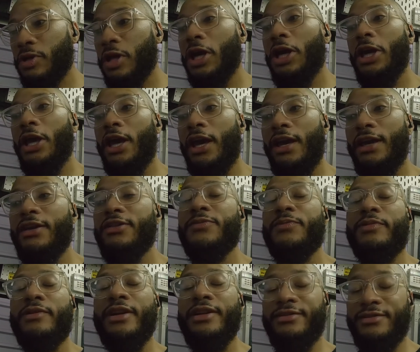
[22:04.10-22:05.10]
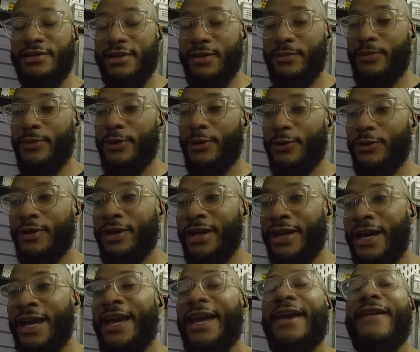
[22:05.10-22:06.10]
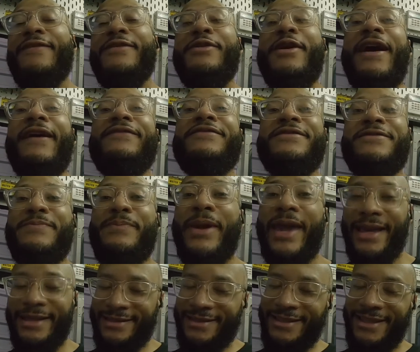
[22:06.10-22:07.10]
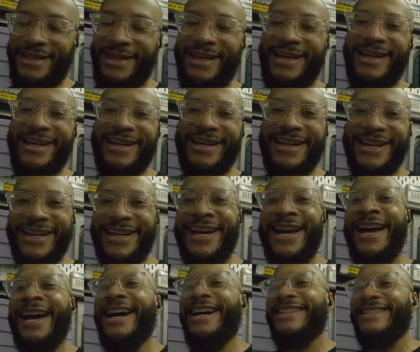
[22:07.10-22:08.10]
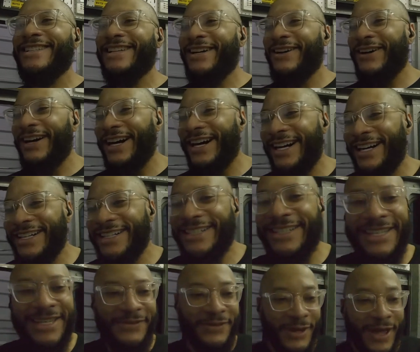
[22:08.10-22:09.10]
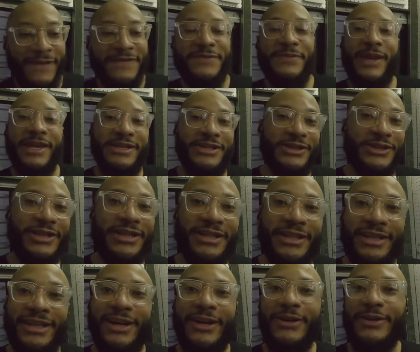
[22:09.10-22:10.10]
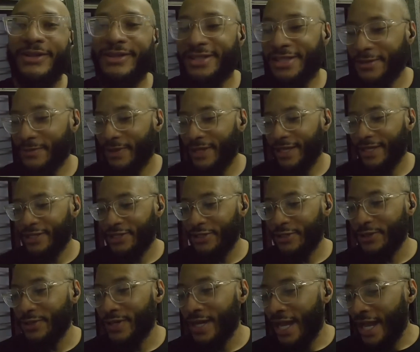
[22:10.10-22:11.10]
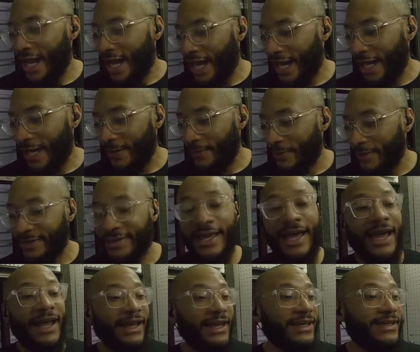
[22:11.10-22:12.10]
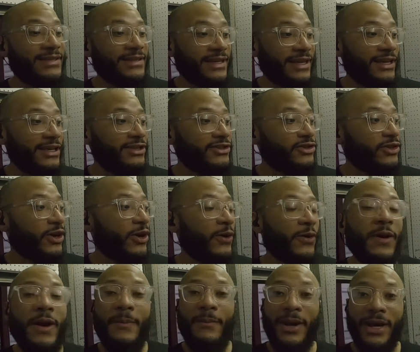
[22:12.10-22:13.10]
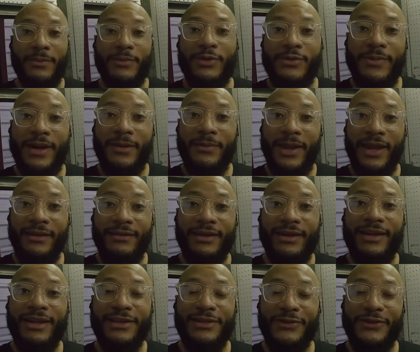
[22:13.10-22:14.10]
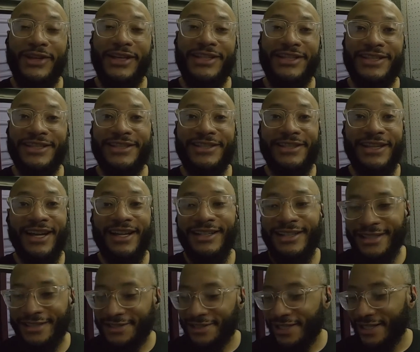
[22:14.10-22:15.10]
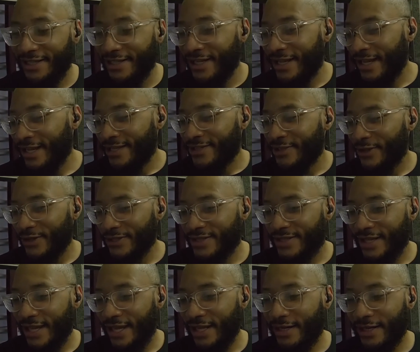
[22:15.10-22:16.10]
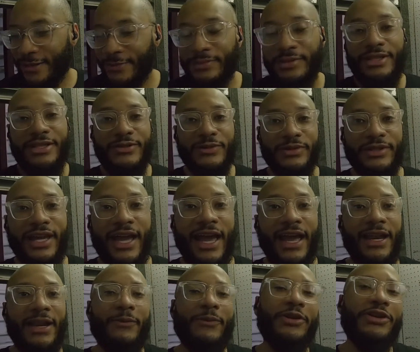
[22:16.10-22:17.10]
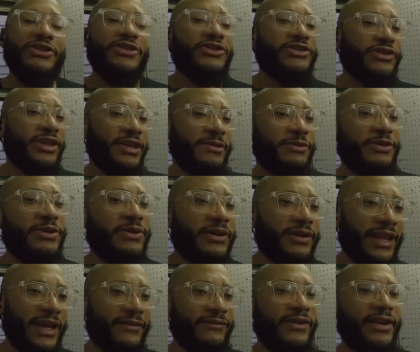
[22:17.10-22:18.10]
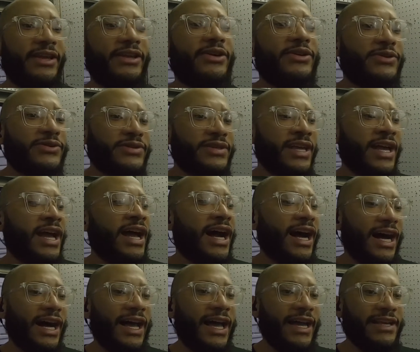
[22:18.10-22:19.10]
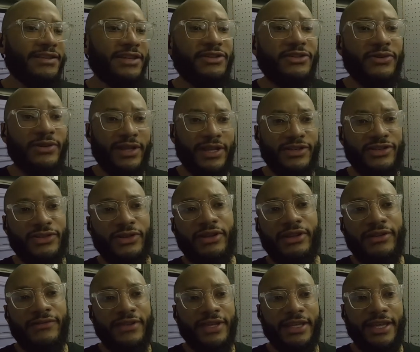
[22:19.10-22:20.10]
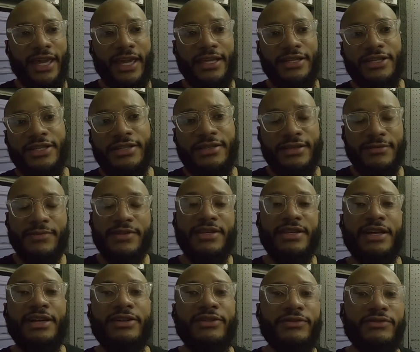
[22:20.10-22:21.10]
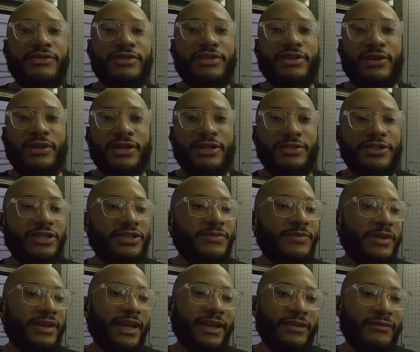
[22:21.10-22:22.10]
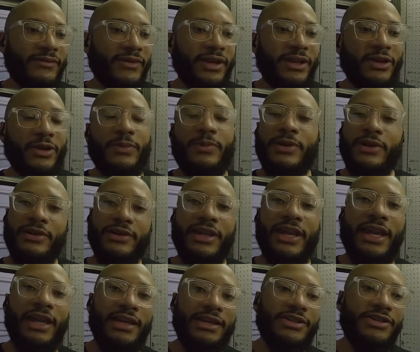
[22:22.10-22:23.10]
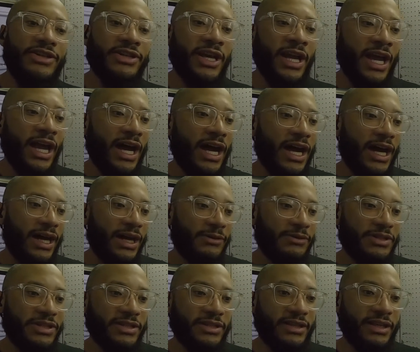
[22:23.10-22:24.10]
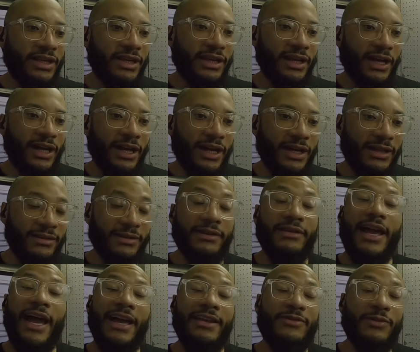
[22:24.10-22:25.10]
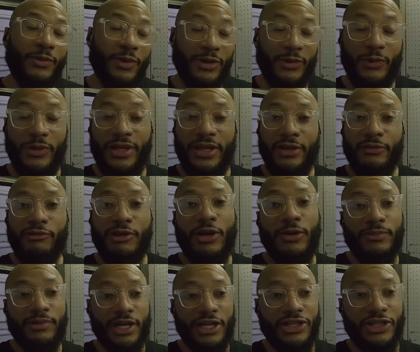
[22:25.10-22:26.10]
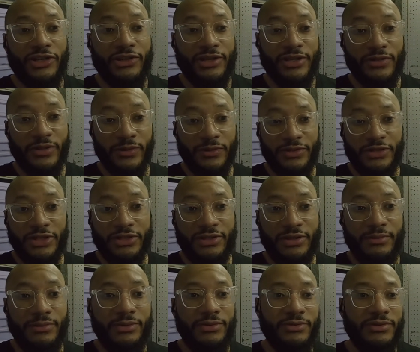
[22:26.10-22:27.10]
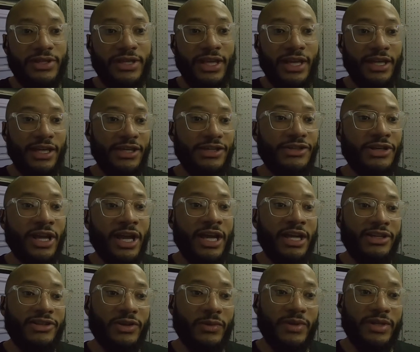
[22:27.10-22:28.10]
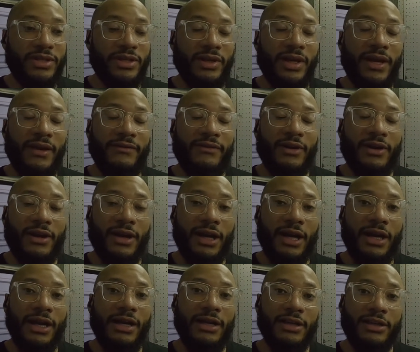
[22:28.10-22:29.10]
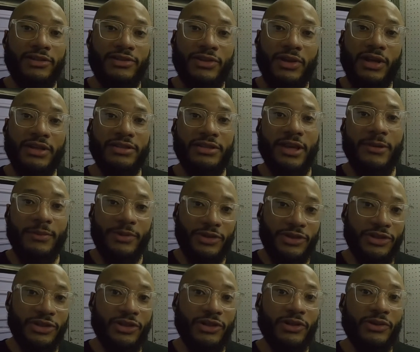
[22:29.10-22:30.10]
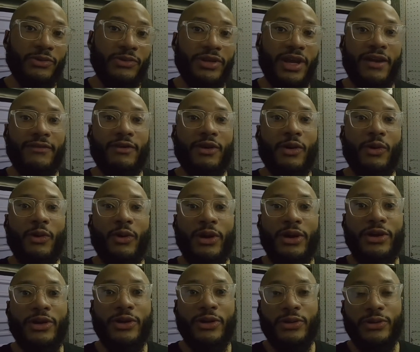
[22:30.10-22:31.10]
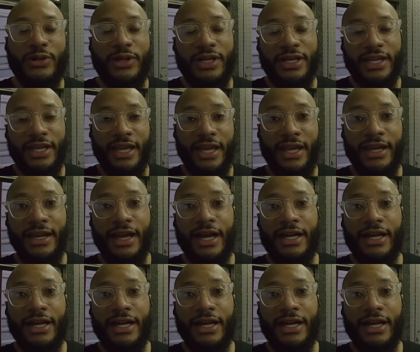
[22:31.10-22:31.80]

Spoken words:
it. It's pretty simple if you have space. So if you have space, you're good to go. It shouldn't be an issue. But that is it. So bada boom, bada bang. It's finished. It's done. It's in. It's all set. I'm pleased with that. And we're gonna just keep doing like videos as I do the install of the gauges themselves. So it'll just be like a video per gauge. We just did the last one. We did rail pressure. This one was just the boost gauge. So we still have our exhaust temperature. We have our oil and